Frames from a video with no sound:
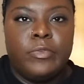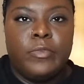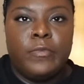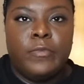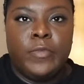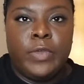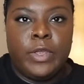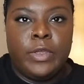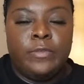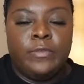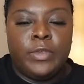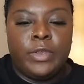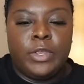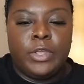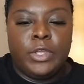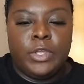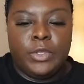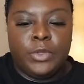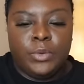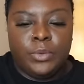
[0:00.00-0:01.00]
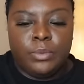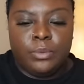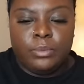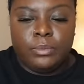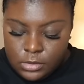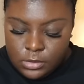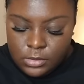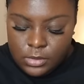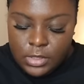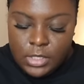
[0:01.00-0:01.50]
Very, very cute.
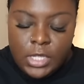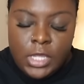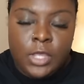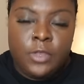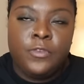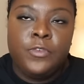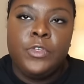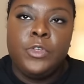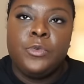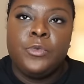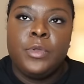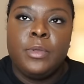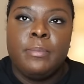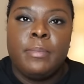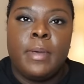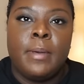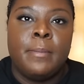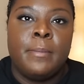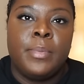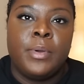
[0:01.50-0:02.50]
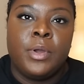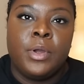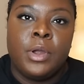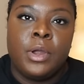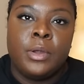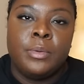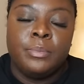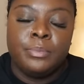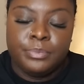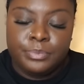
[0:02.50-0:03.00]
If you
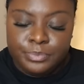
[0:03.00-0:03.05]
remember,